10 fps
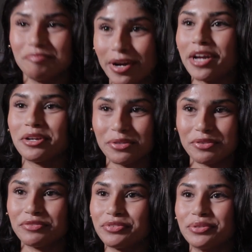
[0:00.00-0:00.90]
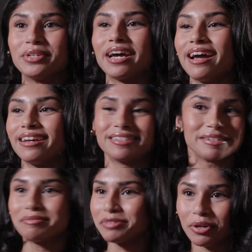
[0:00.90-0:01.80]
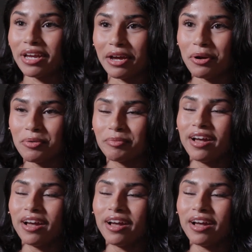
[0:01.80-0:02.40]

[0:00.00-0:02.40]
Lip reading: buying your own food and cooking at home.